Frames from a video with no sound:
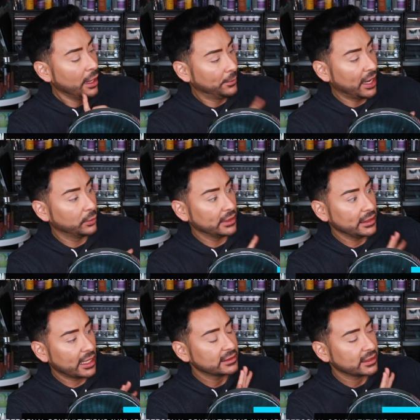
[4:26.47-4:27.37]
But I really
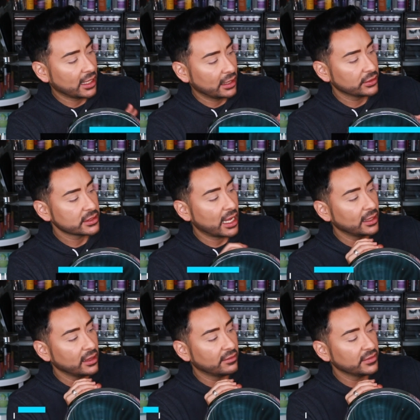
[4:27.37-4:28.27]
liked the colors. I
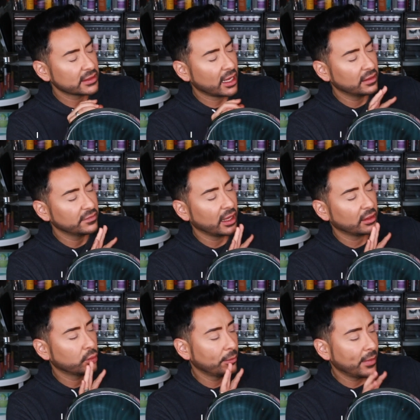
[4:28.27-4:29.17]
love these kind of like
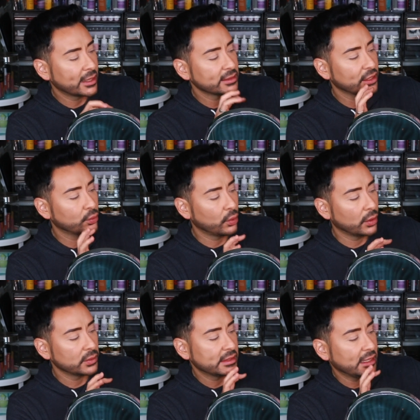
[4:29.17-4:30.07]
romantic,
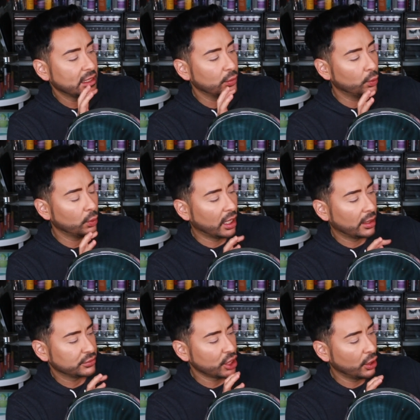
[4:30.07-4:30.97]
rosy
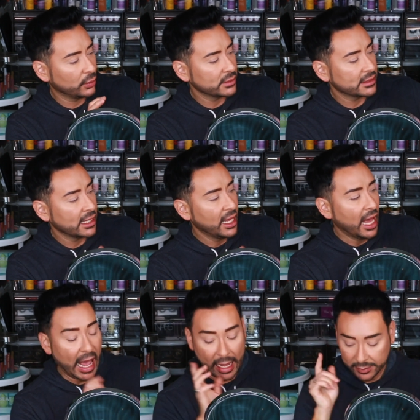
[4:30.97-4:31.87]
um, tones.
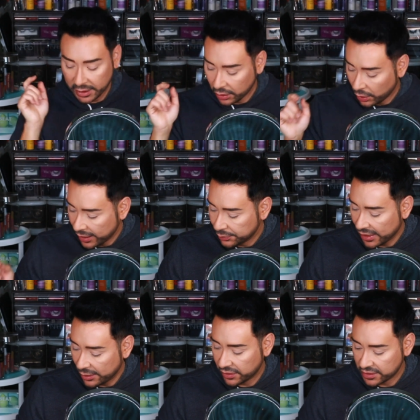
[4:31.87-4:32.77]
I'm gonna go ahead and
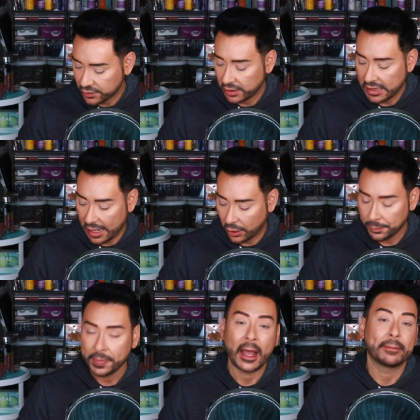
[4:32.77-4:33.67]
play with this one now
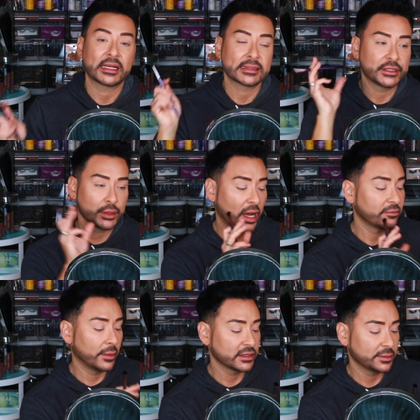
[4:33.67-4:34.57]
because I do
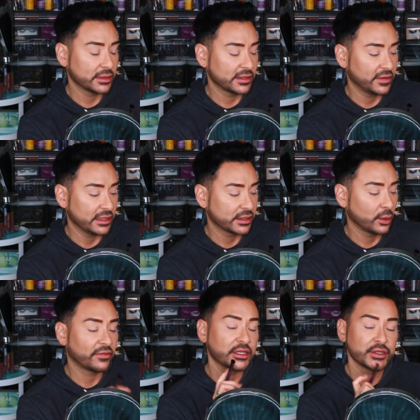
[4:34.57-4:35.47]
have multiples of these.
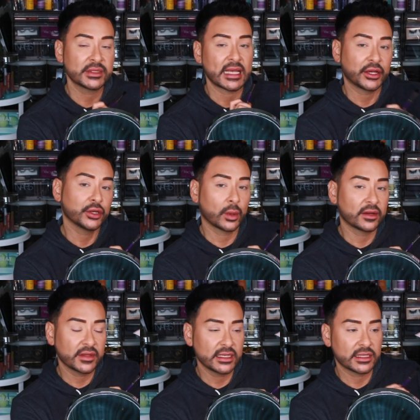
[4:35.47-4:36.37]
So if I do send you one
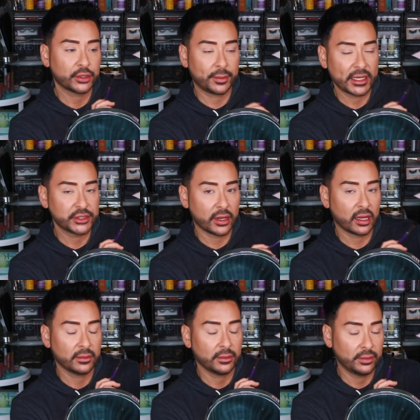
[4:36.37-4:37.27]
of these in your
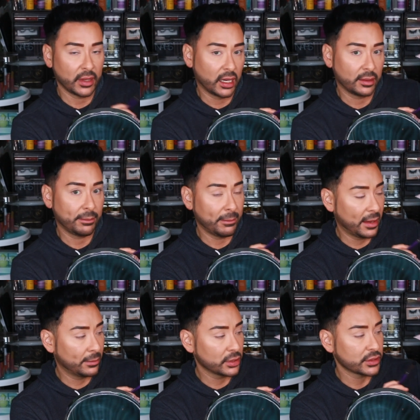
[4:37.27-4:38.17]
Patreon um,
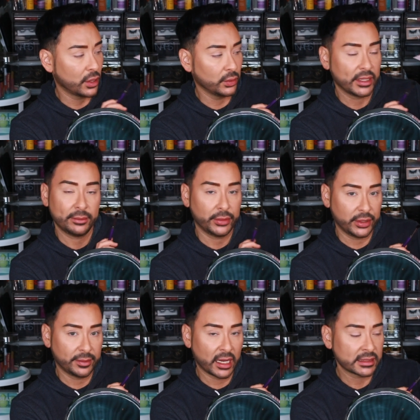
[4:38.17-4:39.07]
members only
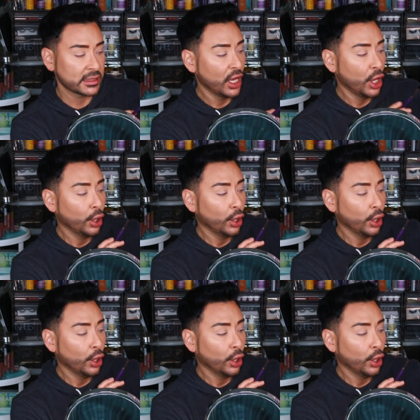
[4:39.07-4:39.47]
beauty box,